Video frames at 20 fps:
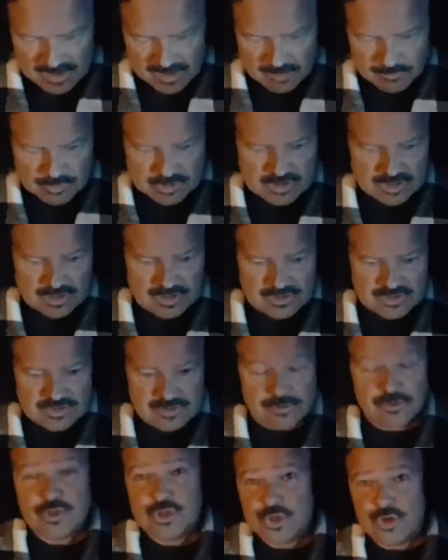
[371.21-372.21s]
Because
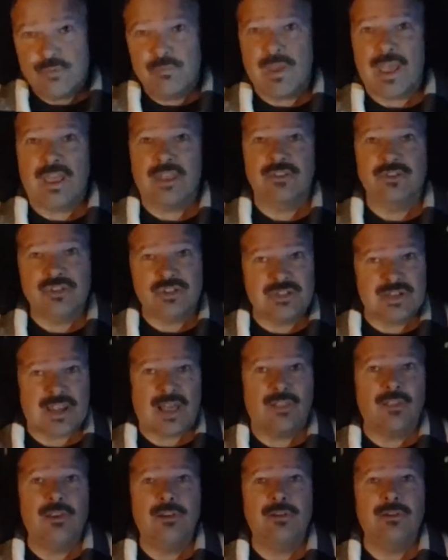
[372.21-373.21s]
two men,
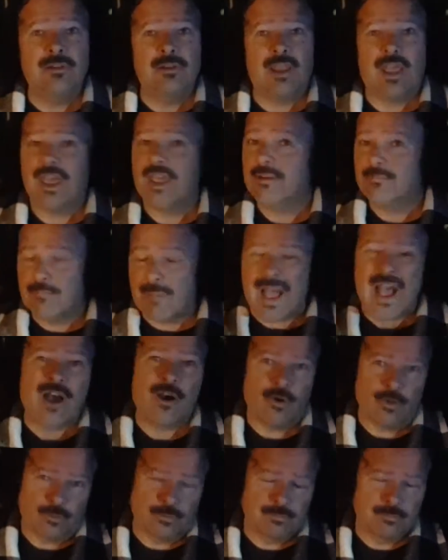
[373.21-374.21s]
Stalin and
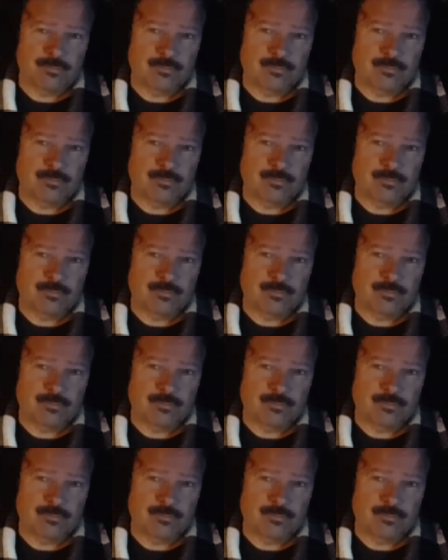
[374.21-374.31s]
Mao,